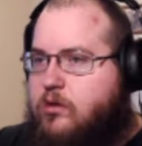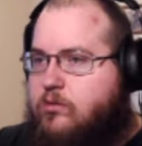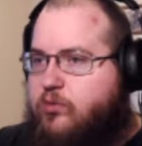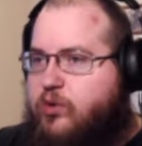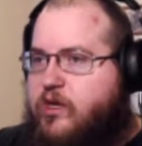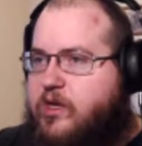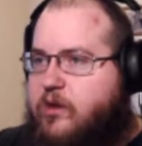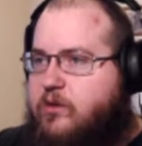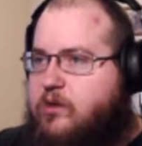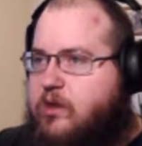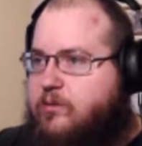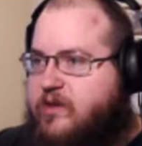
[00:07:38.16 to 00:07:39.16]
Pretty
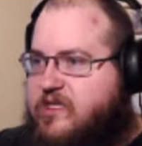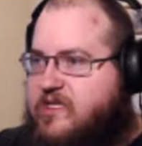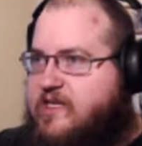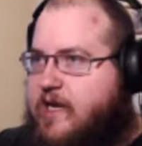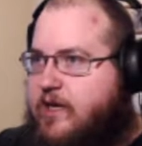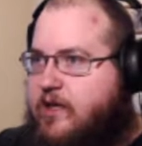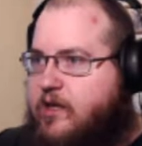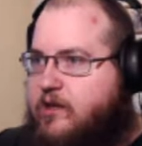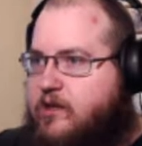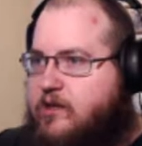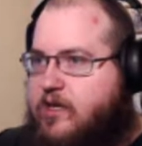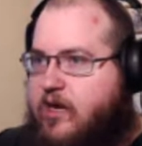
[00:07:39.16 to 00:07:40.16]
usually means deadly
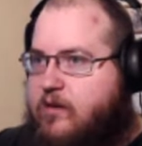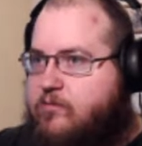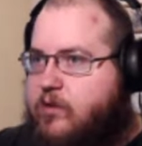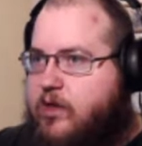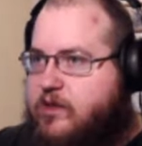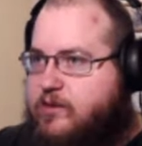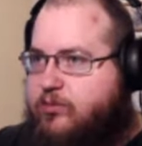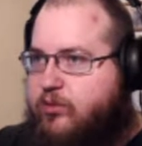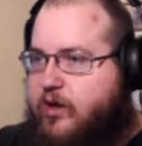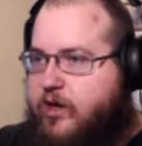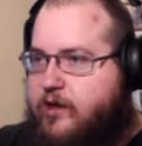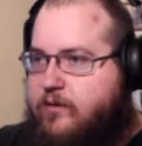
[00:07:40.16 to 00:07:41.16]
in this game, but it's
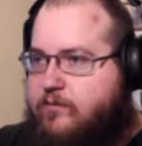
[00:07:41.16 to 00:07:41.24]
pretty.